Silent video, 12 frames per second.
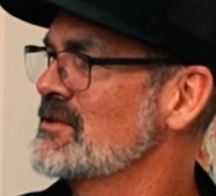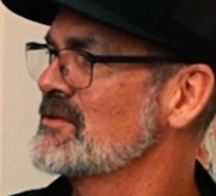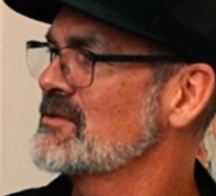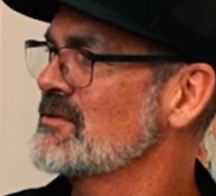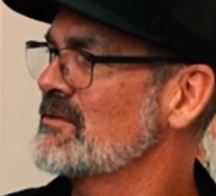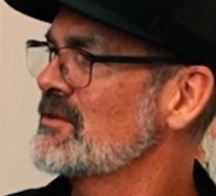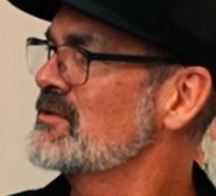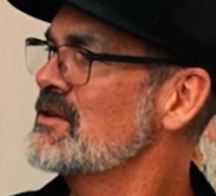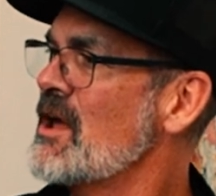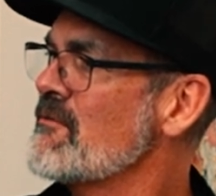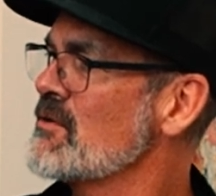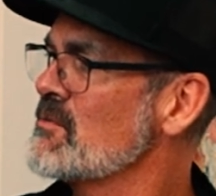So there's
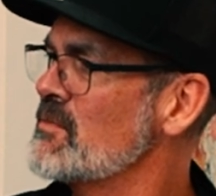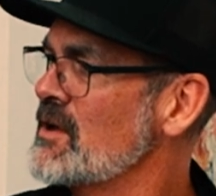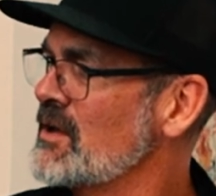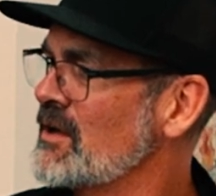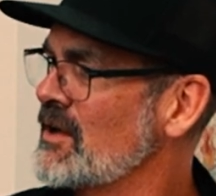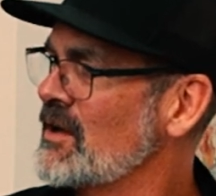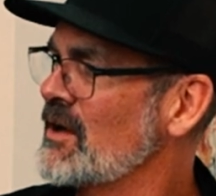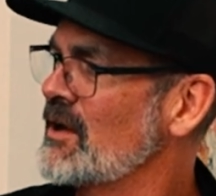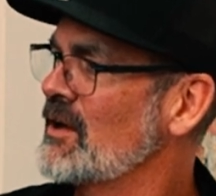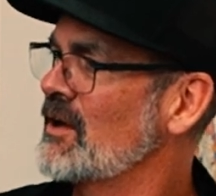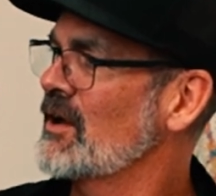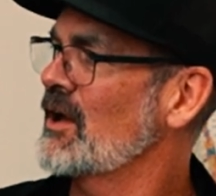never been
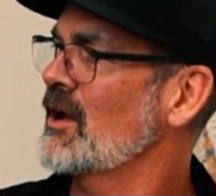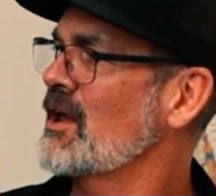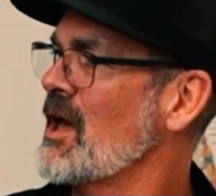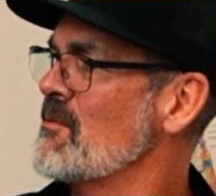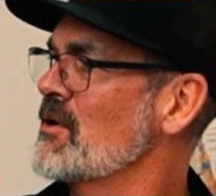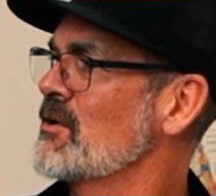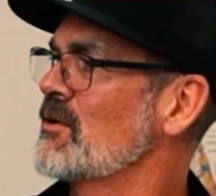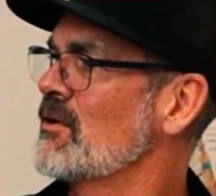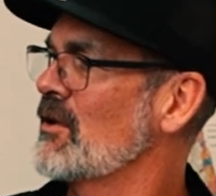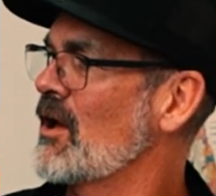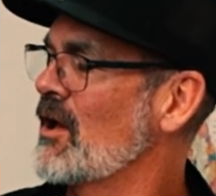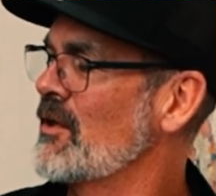a chemical
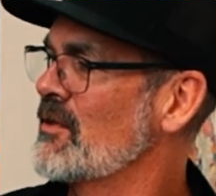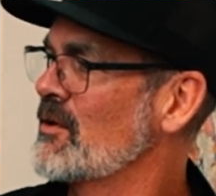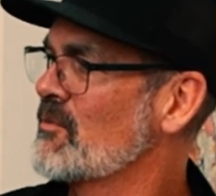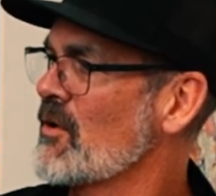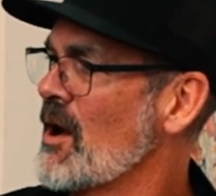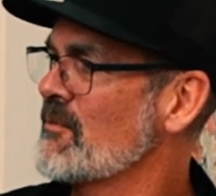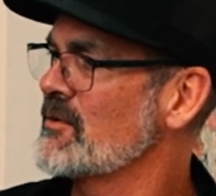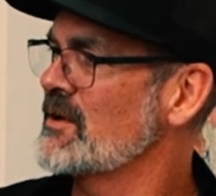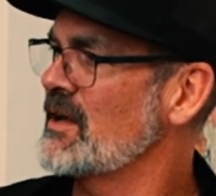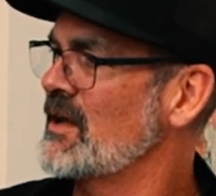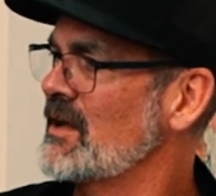on the property